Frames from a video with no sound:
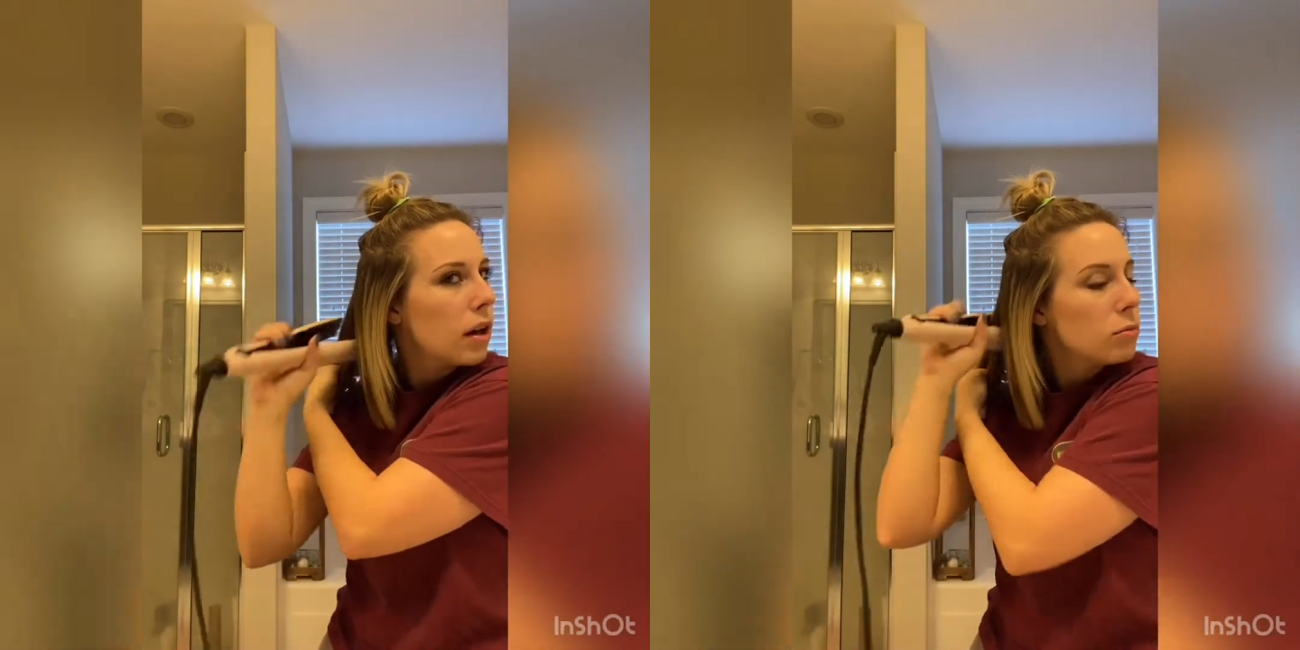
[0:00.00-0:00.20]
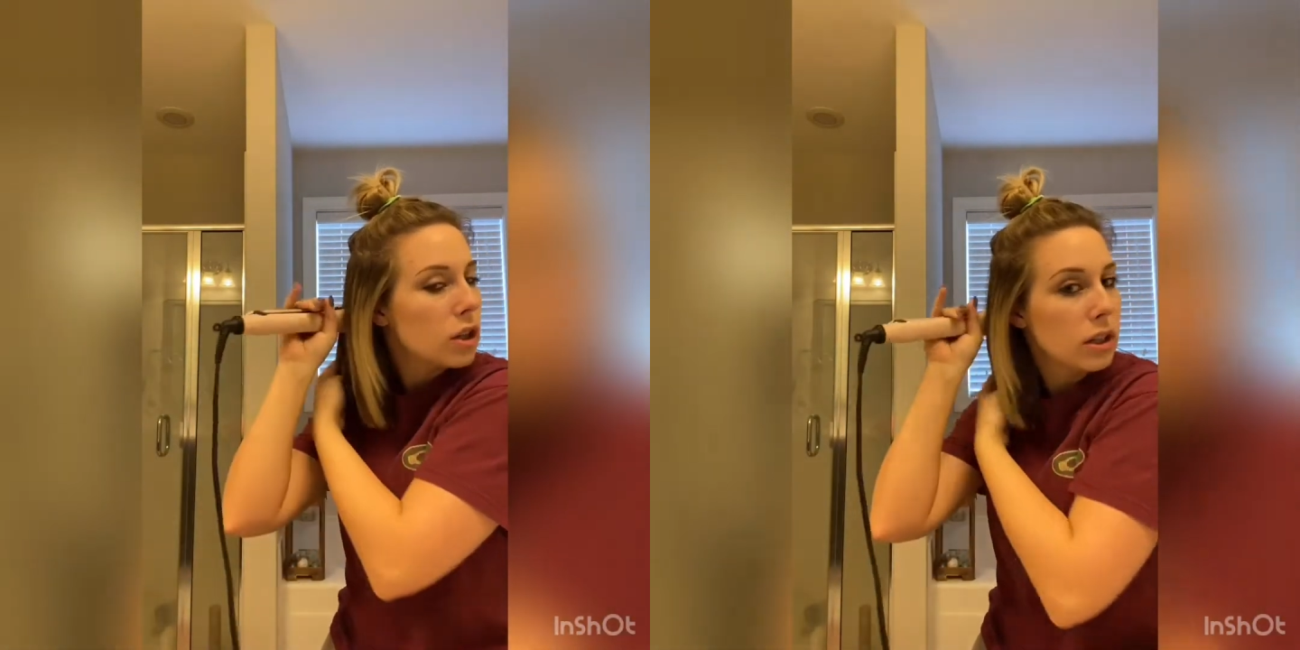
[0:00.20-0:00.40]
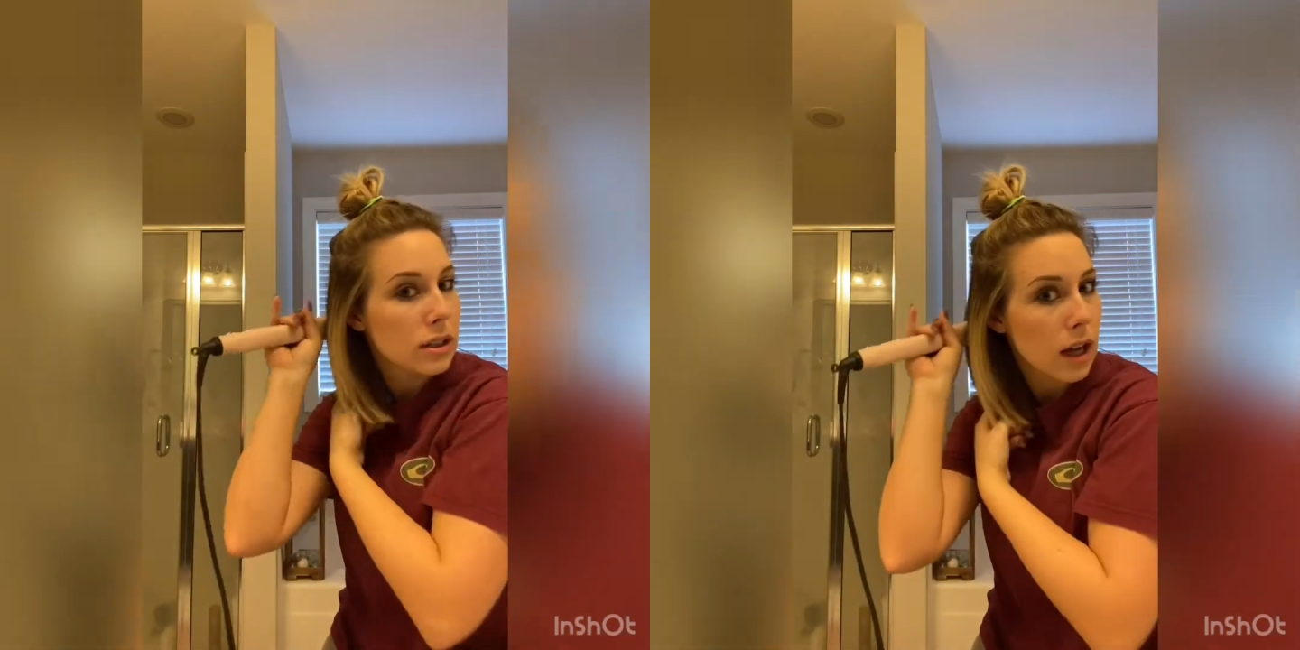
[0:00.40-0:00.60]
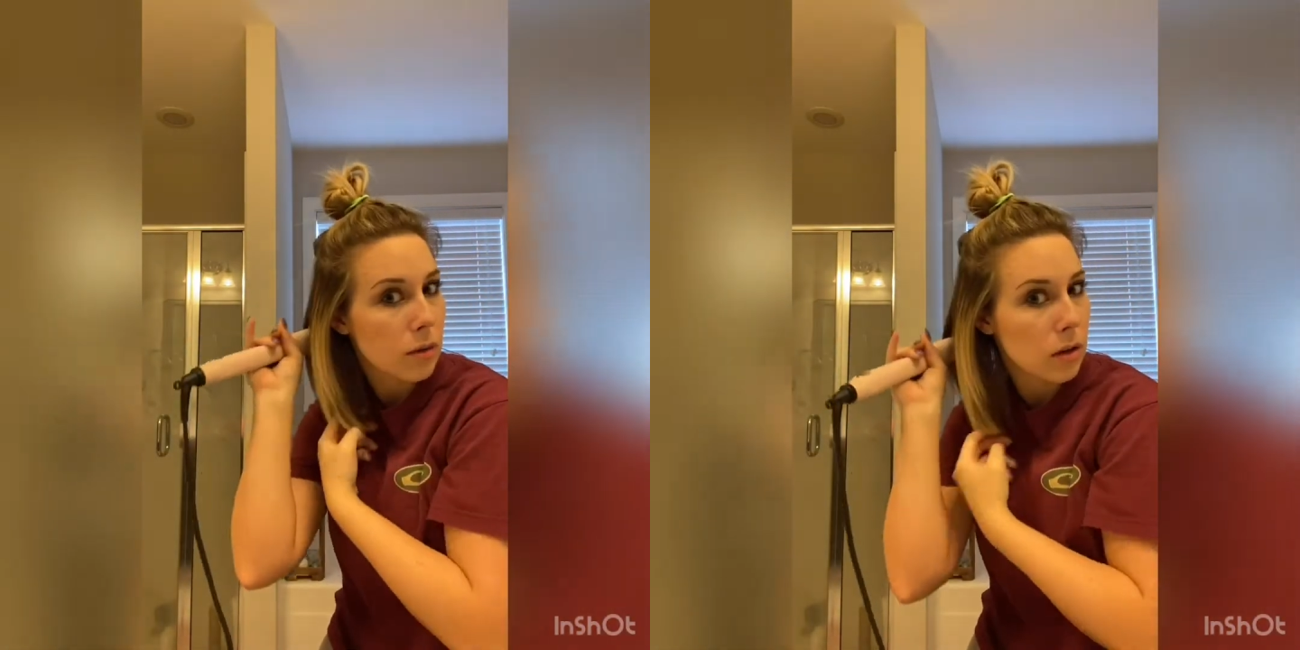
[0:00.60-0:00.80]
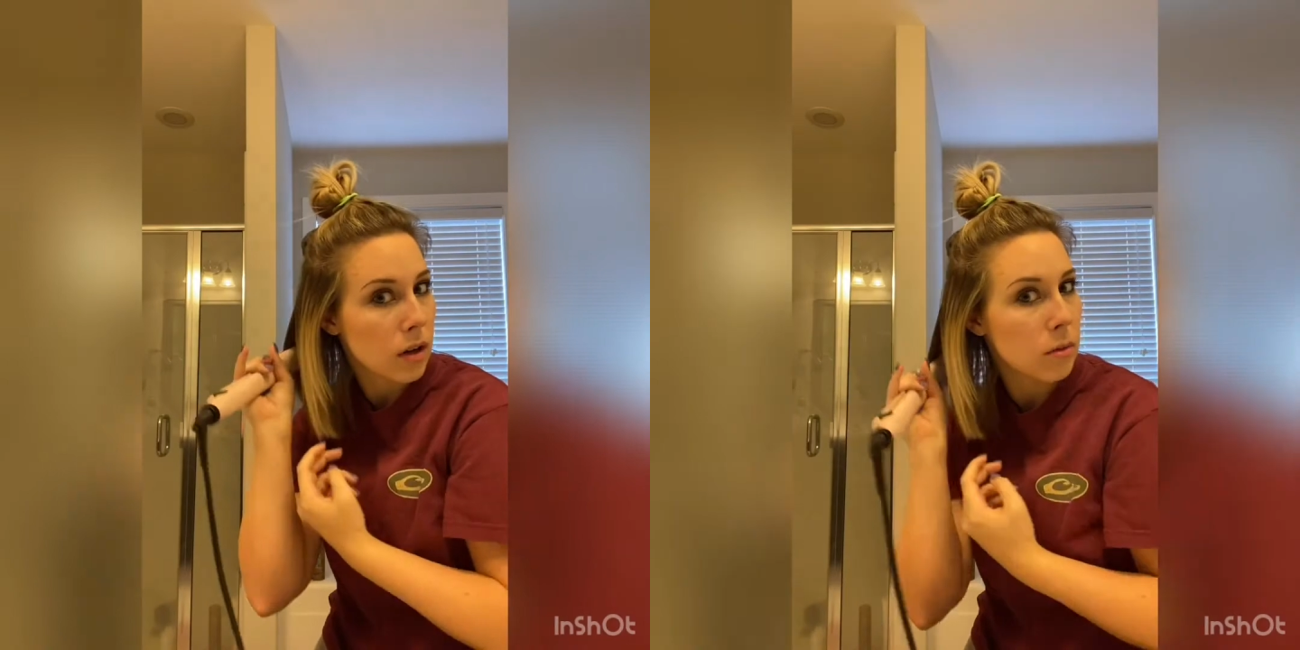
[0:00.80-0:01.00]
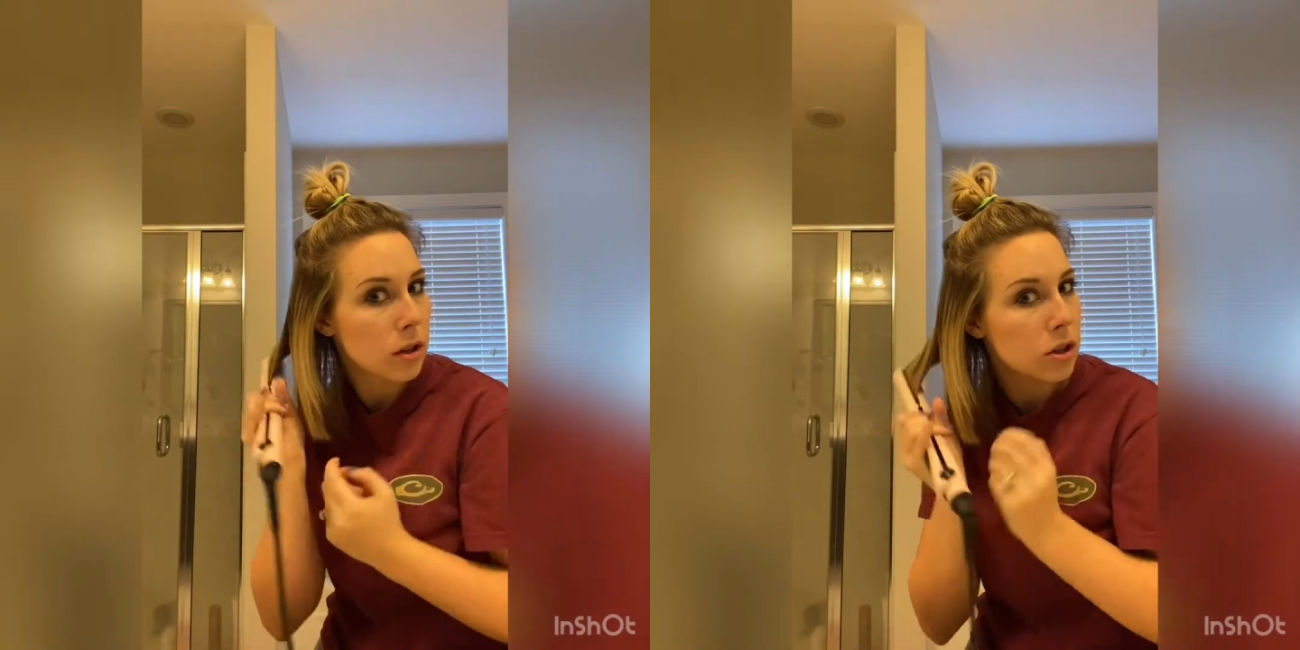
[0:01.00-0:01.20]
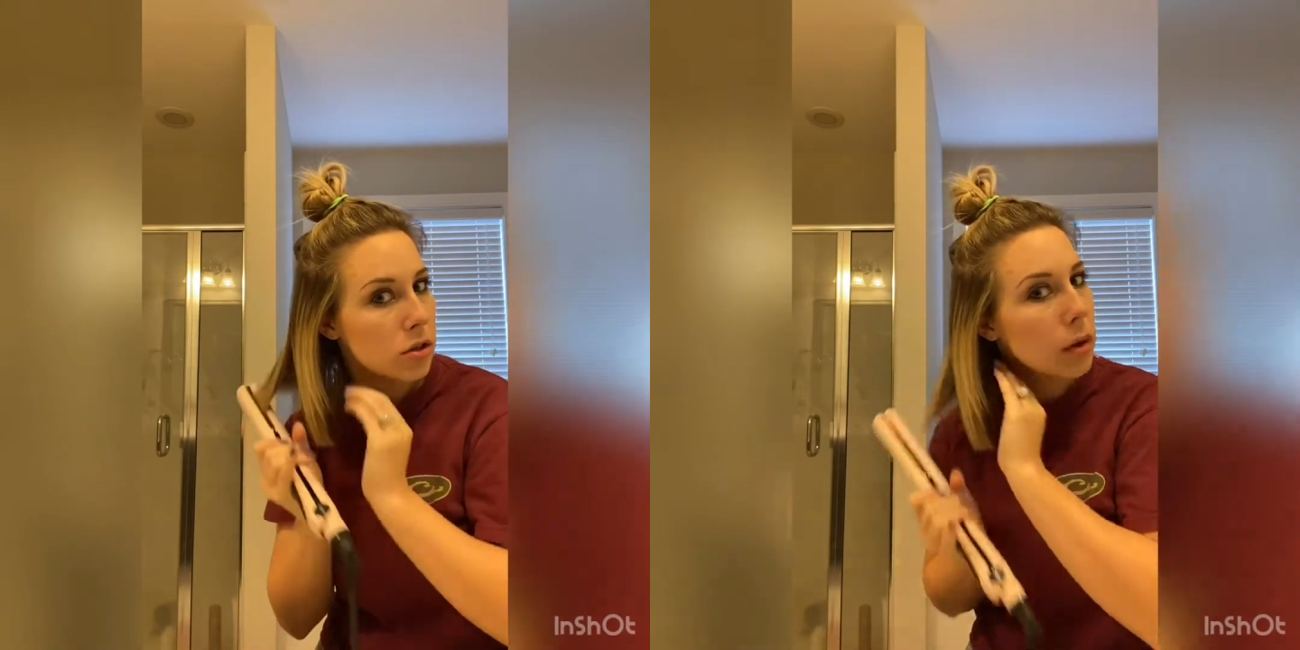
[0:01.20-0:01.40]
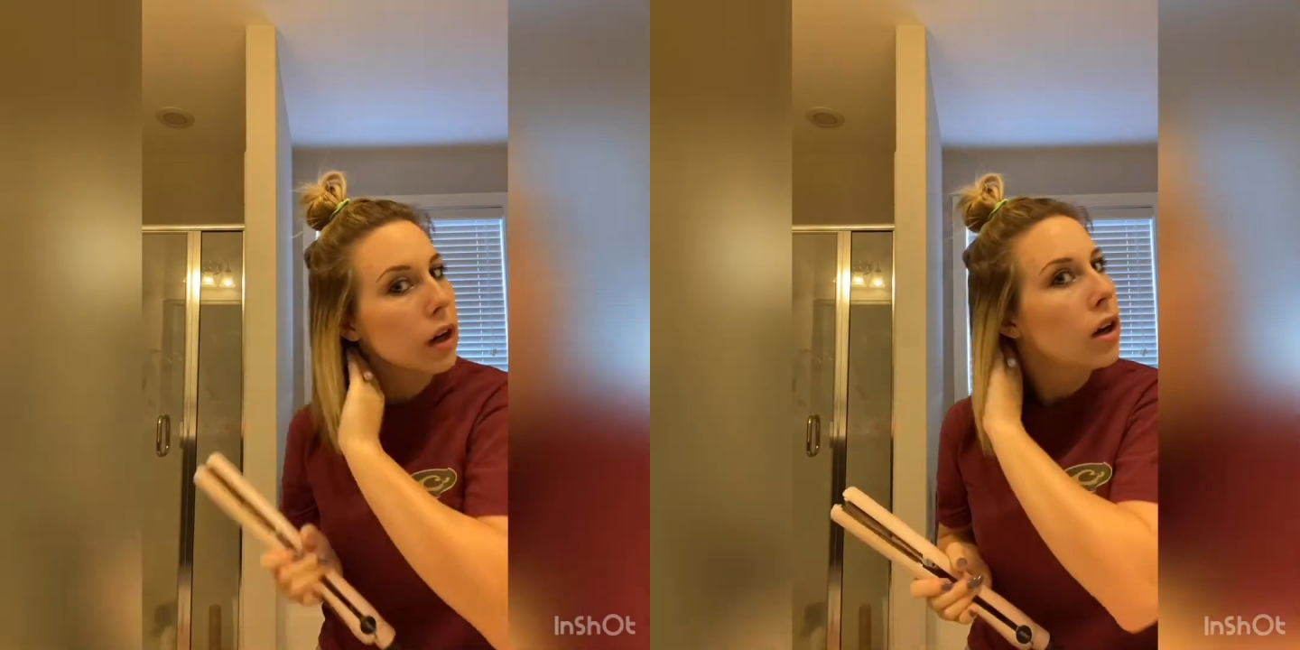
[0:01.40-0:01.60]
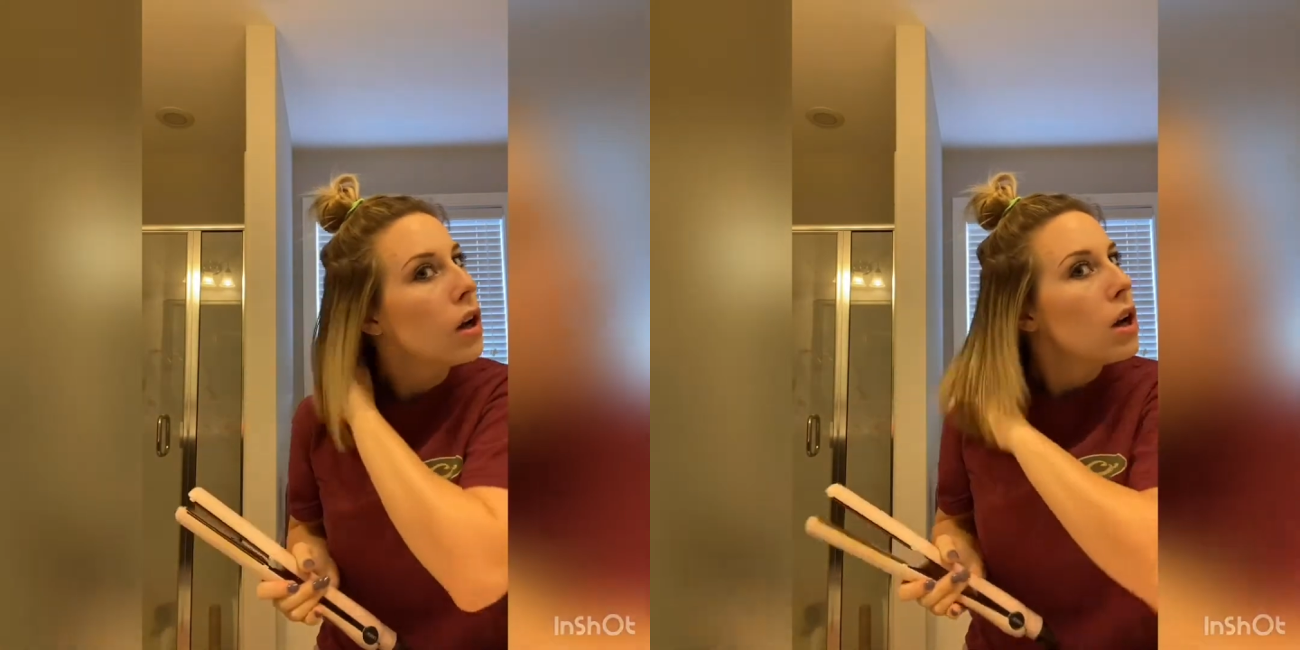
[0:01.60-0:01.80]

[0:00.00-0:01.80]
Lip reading: I'm trying to decide whether I want to just wear